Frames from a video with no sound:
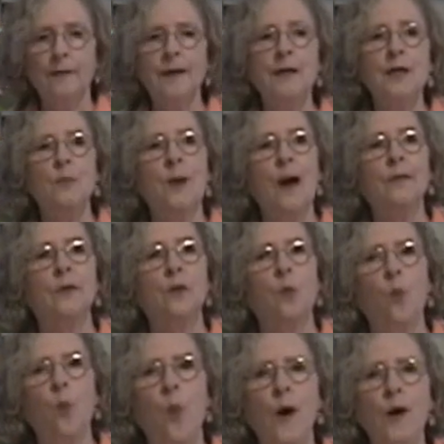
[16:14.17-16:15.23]
Think about the
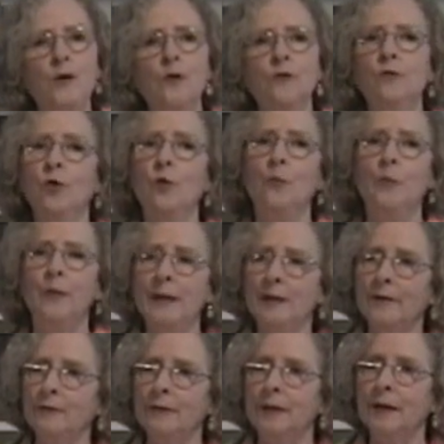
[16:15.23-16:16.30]
wonderful
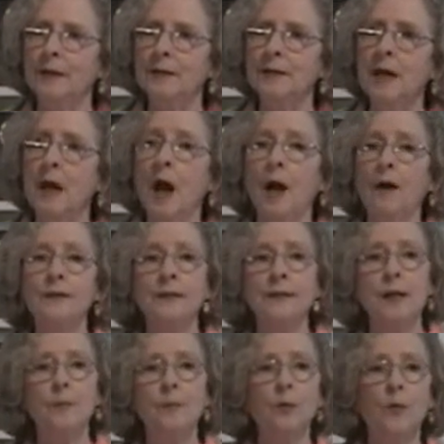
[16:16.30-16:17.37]
benefits of
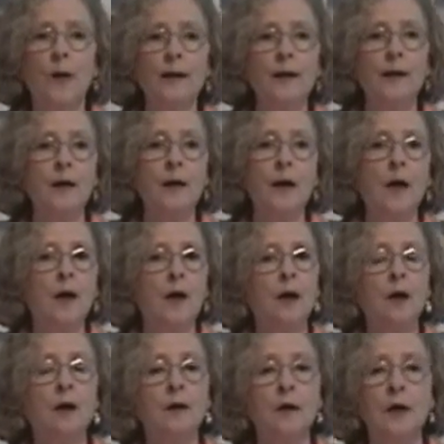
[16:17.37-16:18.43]
separating
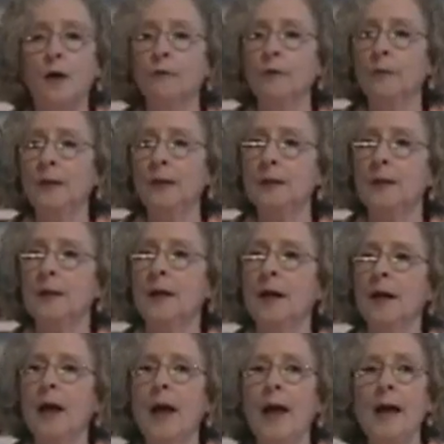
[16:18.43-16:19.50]
government
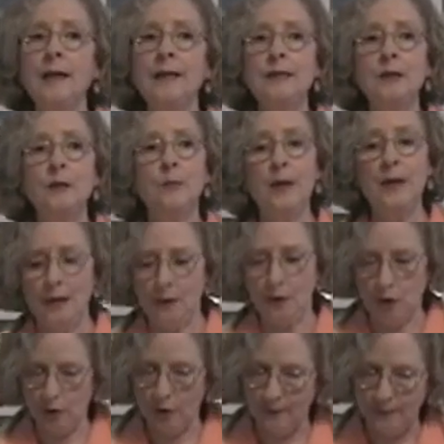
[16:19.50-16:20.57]
and
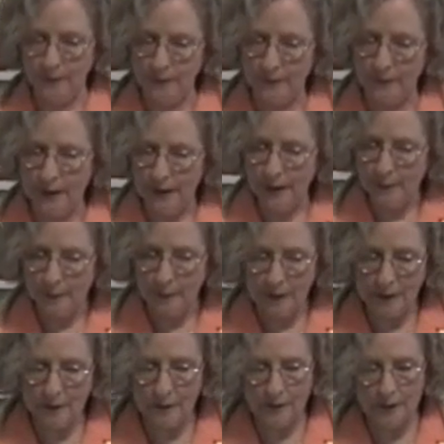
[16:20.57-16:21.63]
speech.
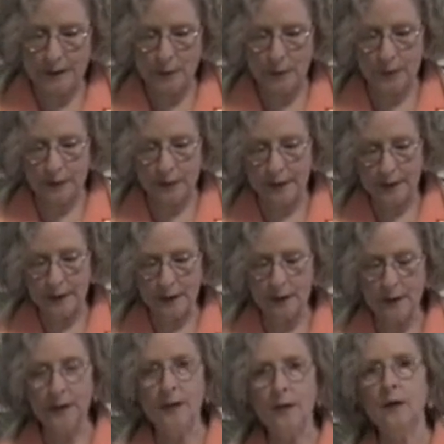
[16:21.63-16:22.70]
Benefits
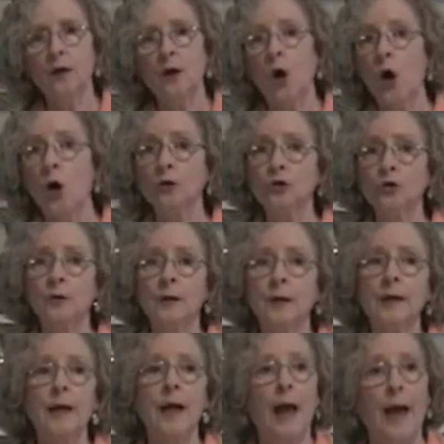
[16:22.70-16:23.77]
politically,
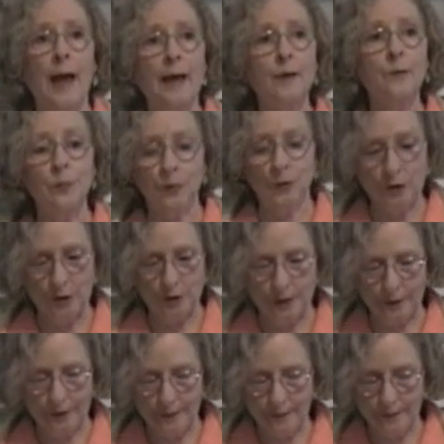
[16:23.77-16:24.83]
culturally, and
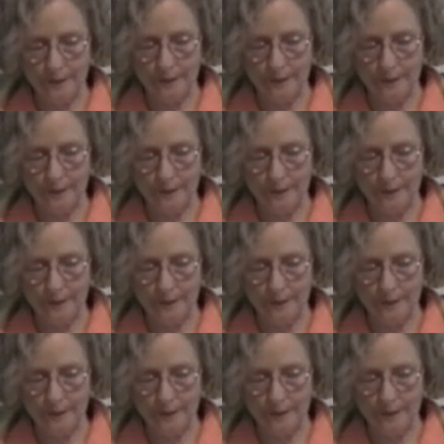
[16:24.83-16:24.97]
personally.